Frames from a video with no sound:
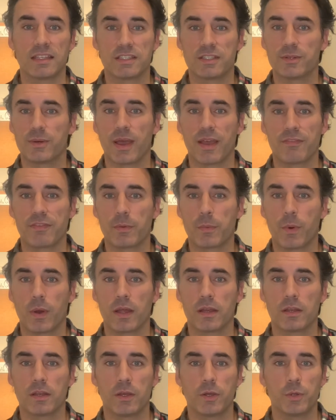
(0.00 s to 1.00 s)
to
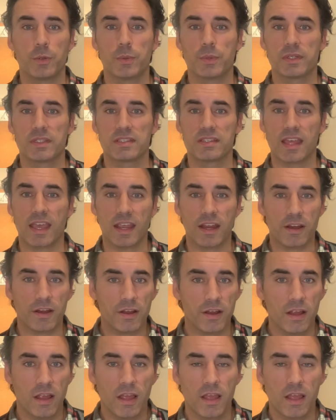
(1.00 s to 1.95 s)
everyone who was there?